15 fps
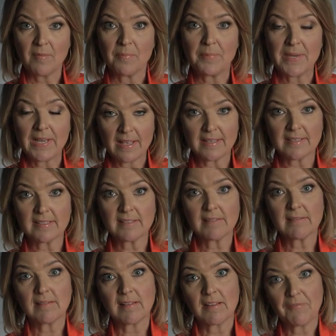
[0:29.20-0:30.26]
because
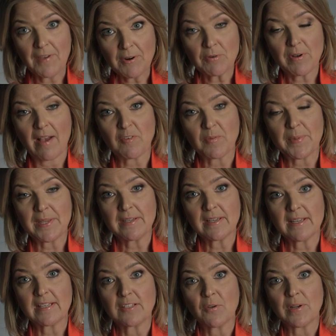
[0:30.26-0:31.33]
the federal government
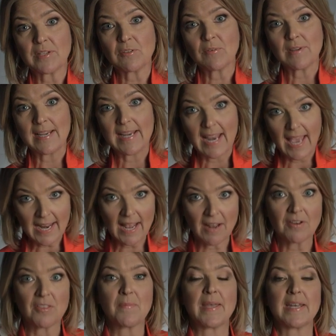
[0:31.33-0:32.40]
is going to get out
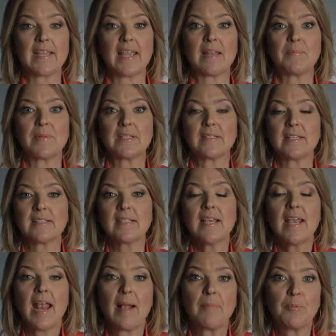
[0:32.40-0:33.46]
of the Medicaid business
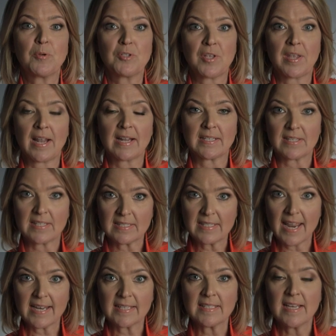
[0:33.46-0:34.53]
and push that onto the
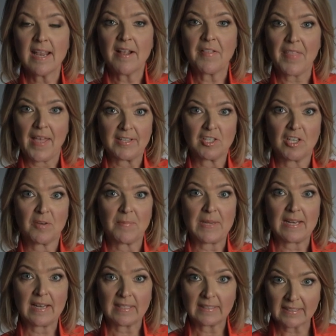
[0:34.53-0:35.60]
states. That's going to
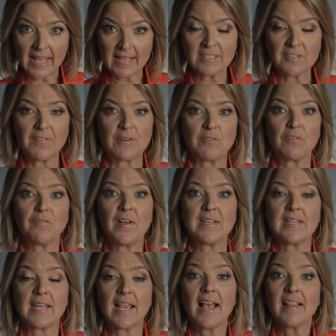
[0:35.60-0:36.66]
mean less federal
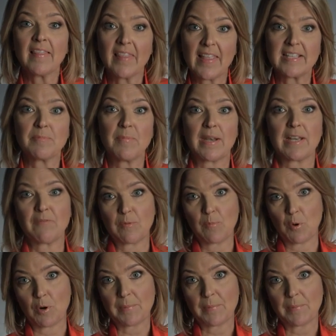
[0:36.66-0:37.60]
funding, less money for poor